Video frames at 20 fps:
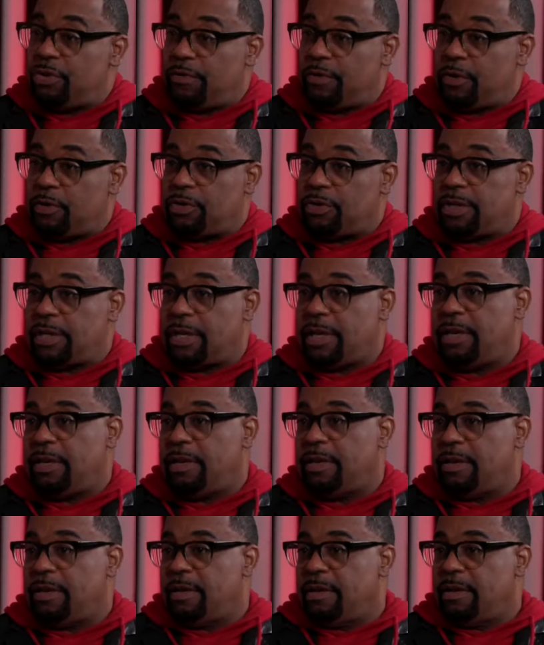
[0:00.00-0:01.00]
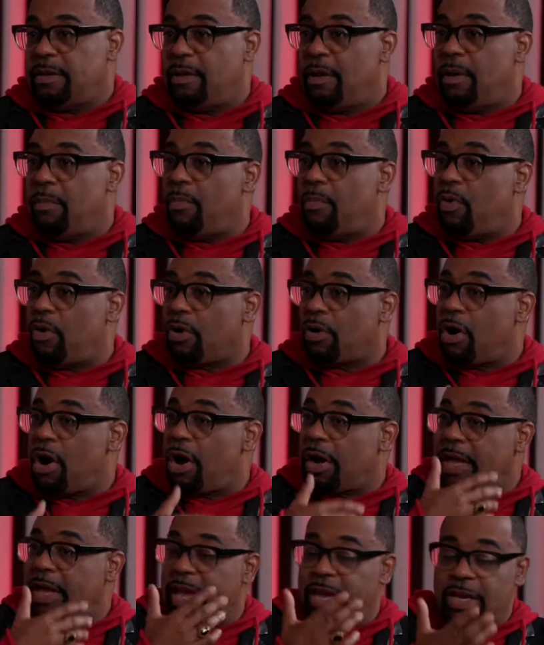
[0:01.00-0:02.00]
University, a more
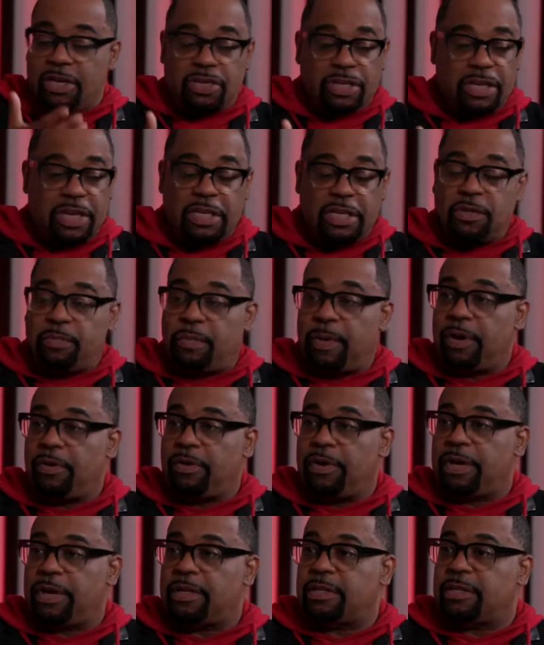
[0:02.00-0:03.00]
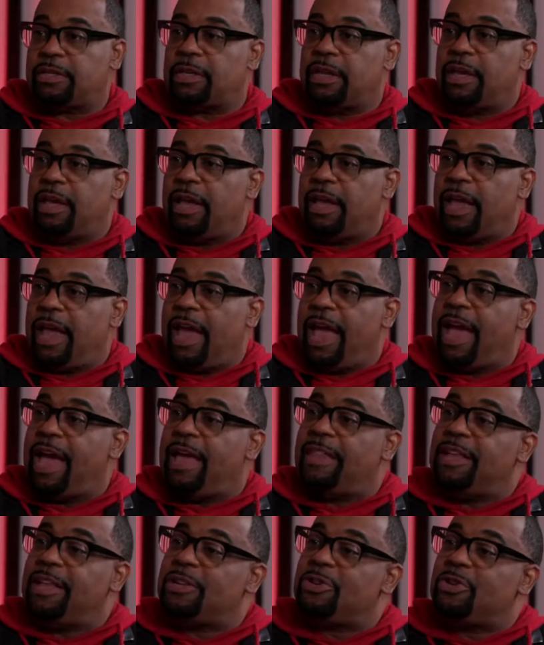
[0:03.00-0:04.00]
Caucasian experience,
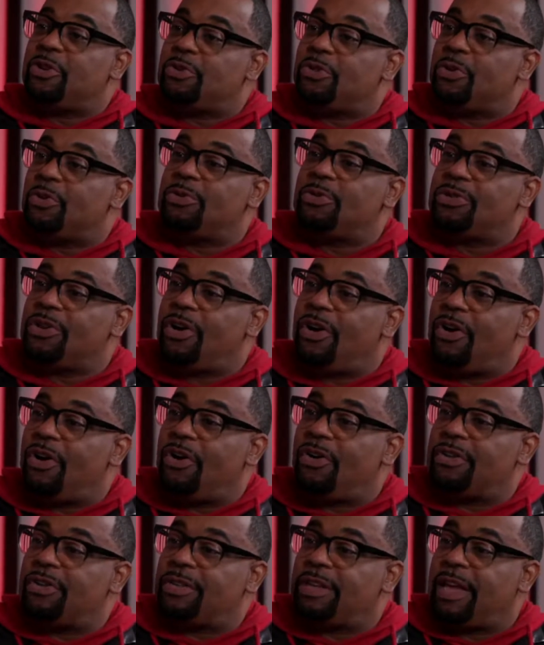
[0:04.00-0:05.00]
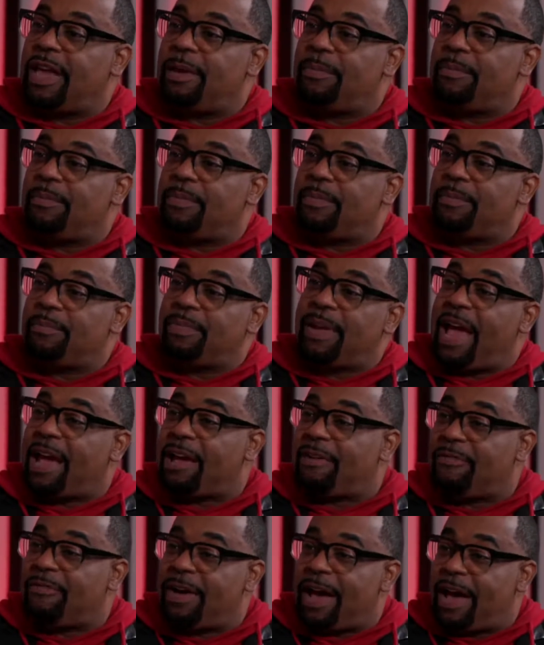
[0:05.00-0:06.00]
and they took those songs and
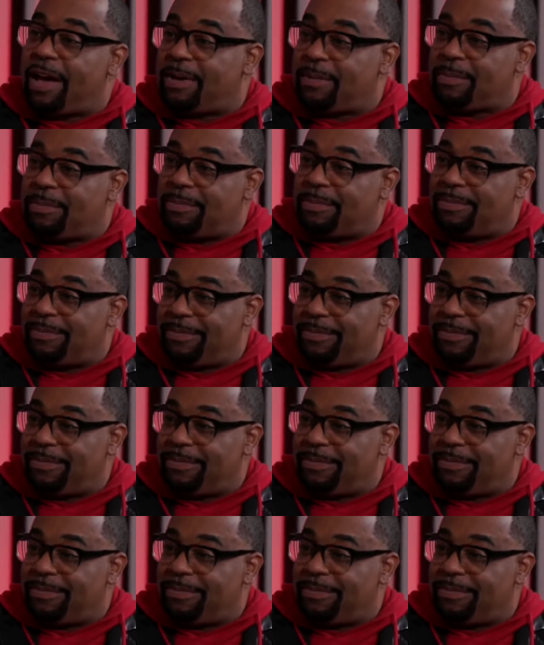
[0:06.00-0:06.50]
blackified them.